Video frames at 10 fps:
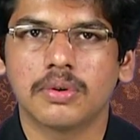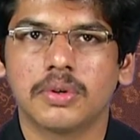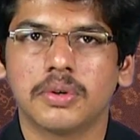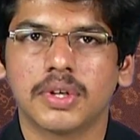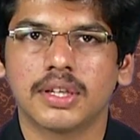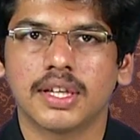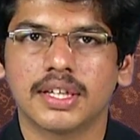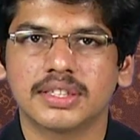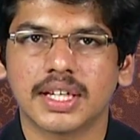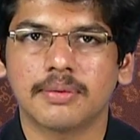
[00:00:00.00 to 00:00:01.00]
during the
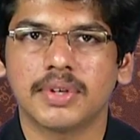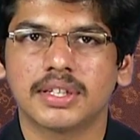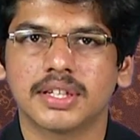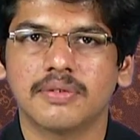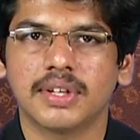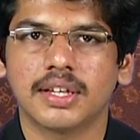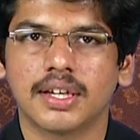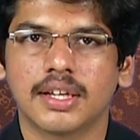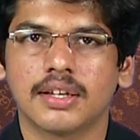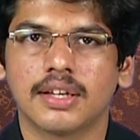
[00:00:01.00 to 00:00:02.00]
examination when
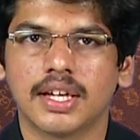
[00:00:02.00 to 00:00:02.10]
the